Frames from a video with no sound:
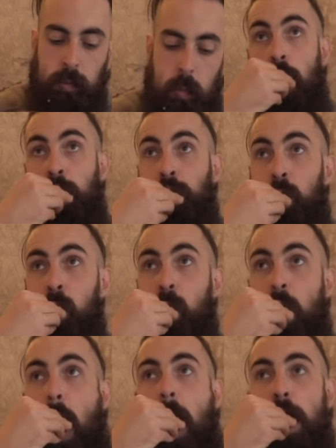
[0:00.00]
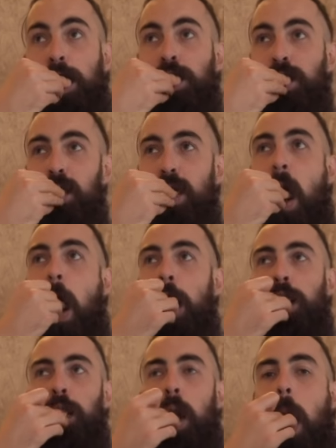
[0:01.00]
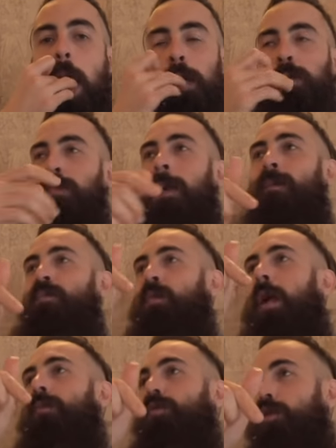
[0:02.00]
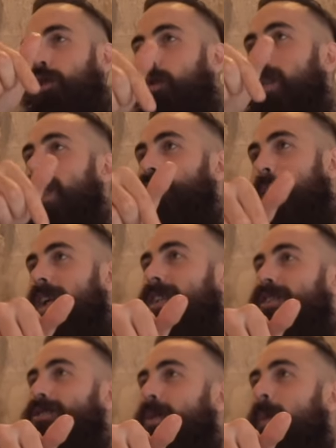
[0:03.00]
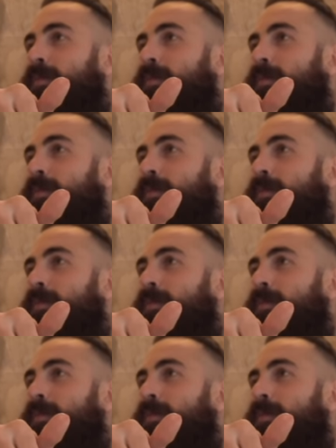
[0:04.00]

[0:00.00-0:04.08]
is good, but uh, I guess we British can't eat. You guys made this?